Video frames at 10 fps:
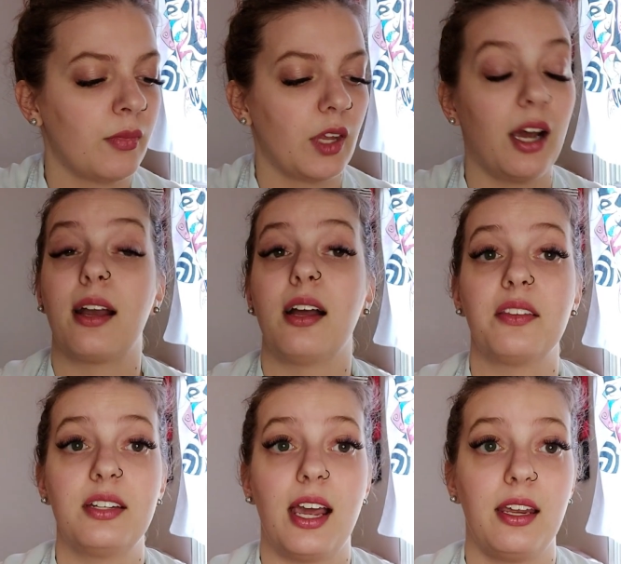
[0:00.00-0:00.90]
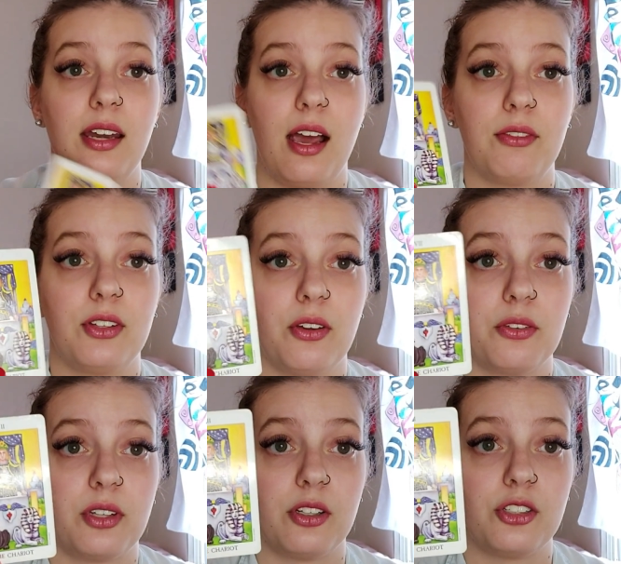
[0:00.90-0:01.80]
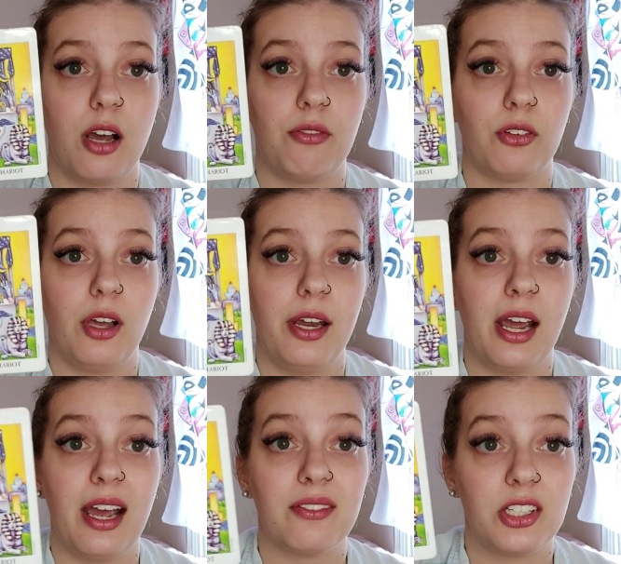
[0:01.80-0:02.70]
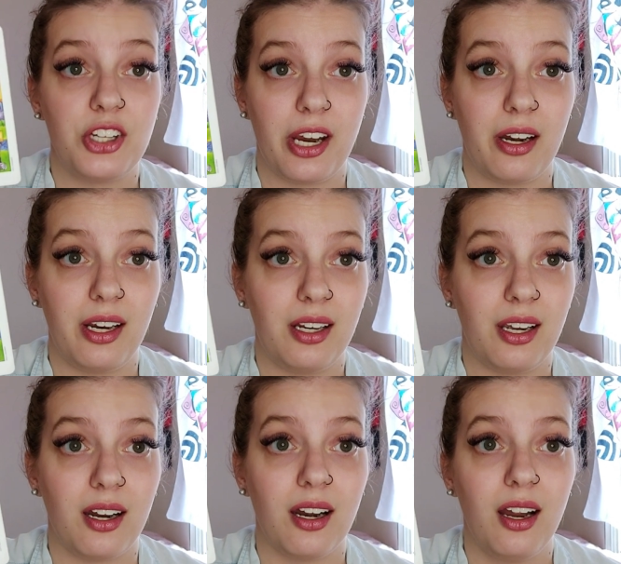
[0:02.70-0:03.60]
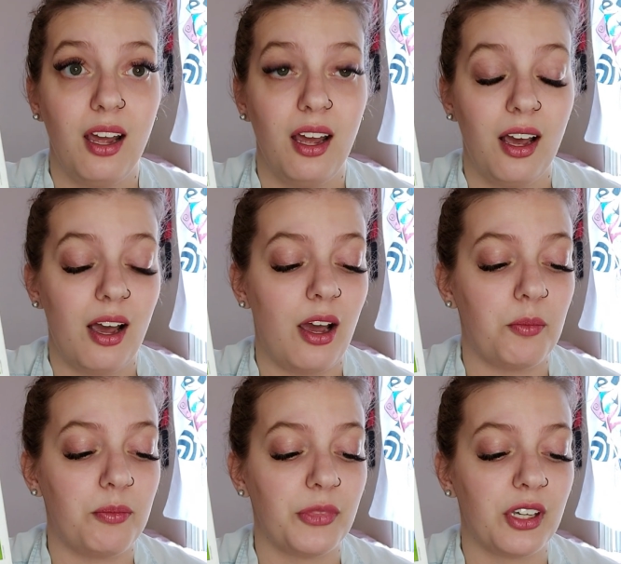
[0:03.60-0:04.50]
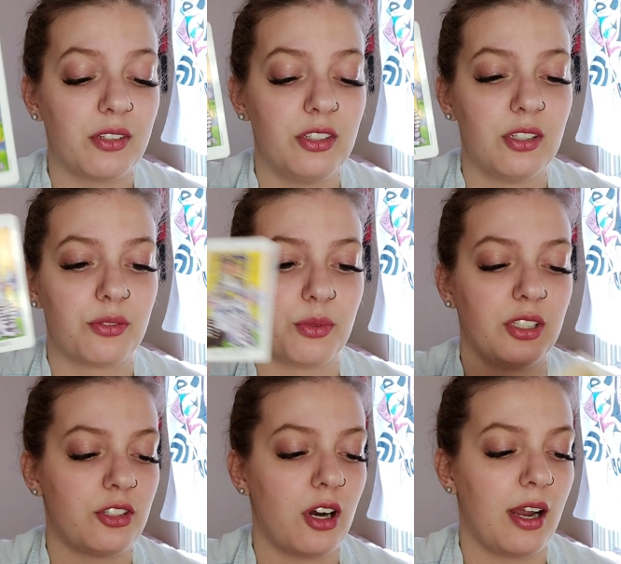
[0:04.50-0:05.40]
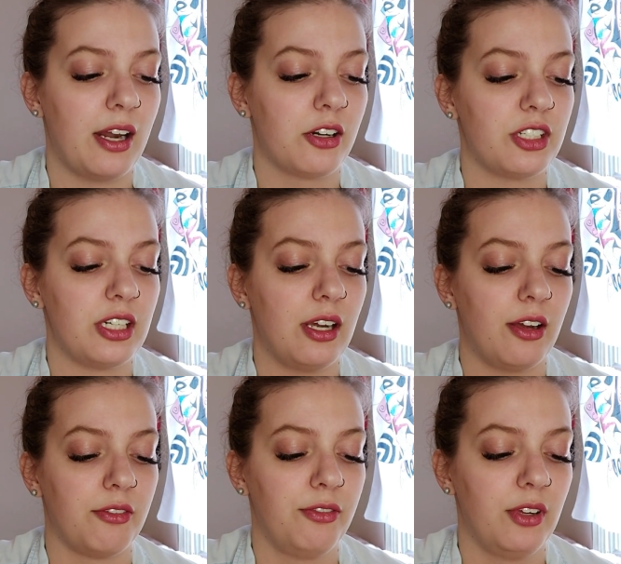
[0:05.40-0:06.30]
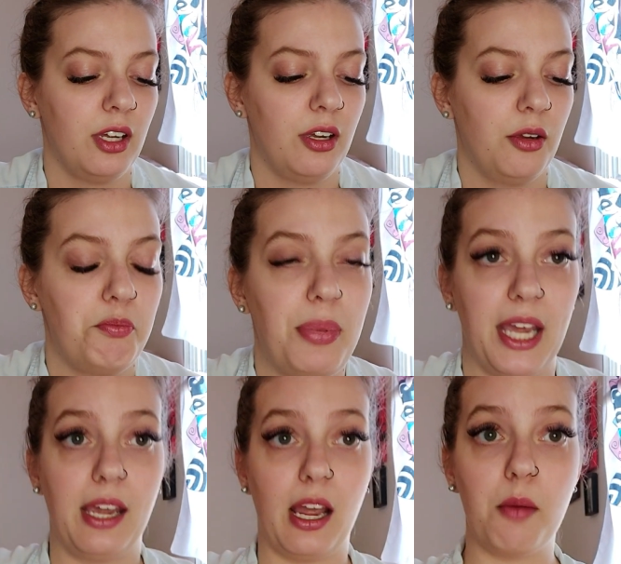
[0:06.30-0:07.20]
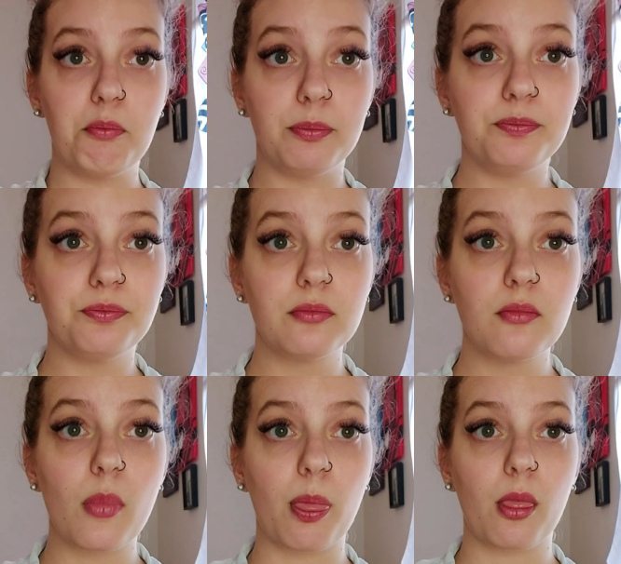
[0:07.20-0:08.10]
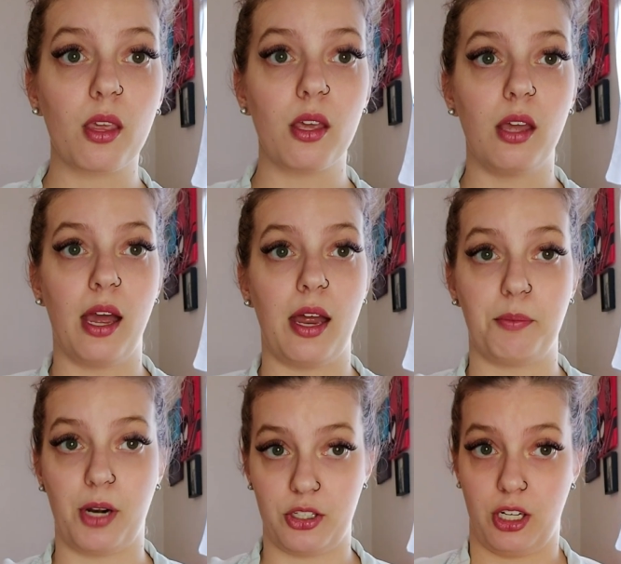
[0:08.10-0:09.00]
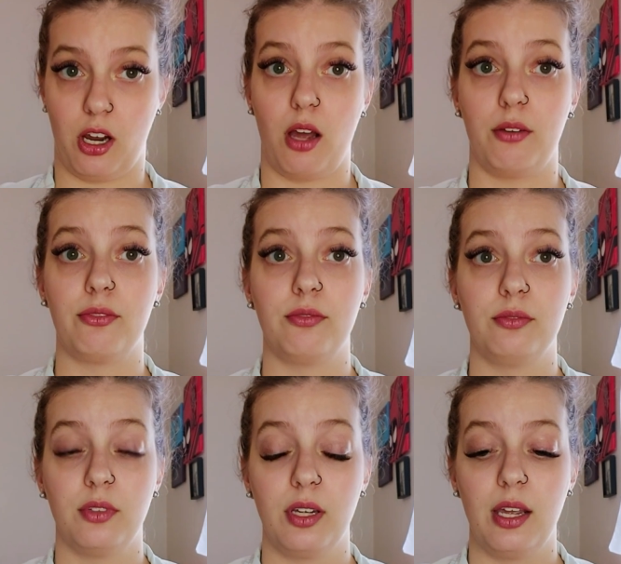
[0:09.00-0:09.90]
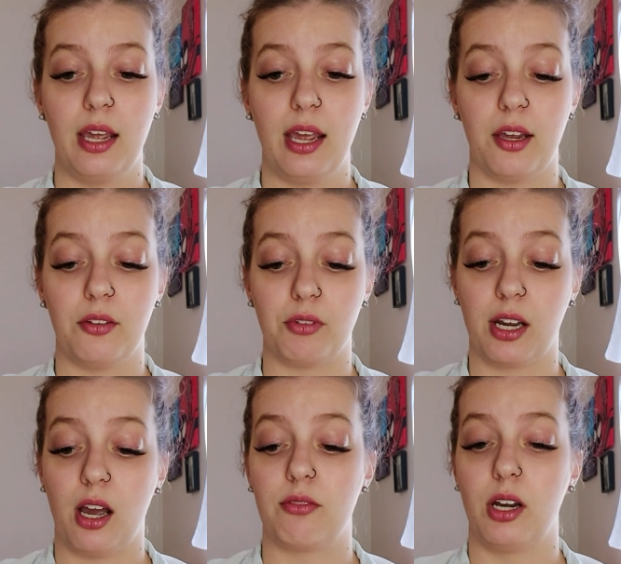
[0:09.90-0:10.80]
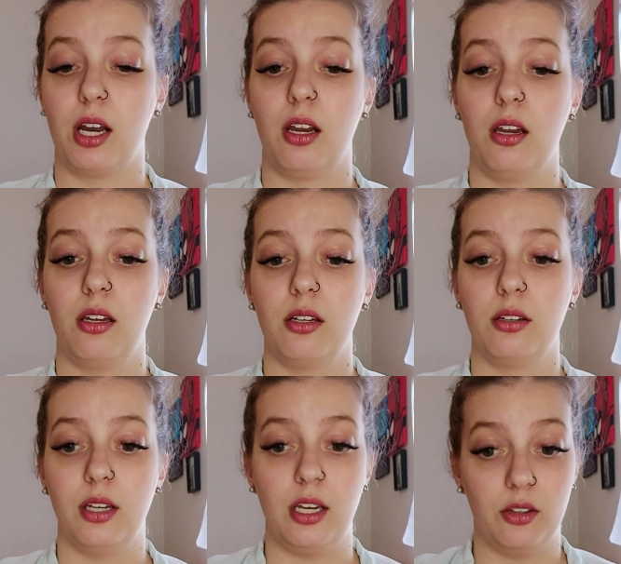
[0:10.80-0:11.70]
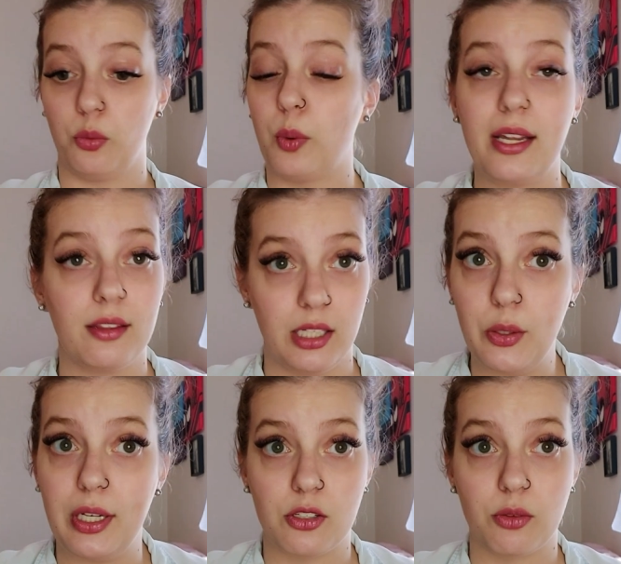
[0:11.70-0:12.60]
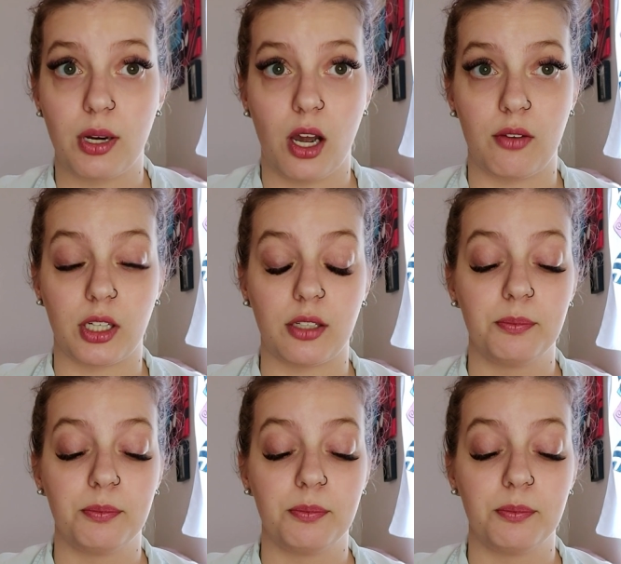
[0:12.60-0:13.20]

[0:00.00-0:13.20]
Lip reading: I cut the deck in half because I was going to shuffle, and I have the Chariot here. There's this really strong energy of picking up and brushing off and recovering in the way that you need to recover,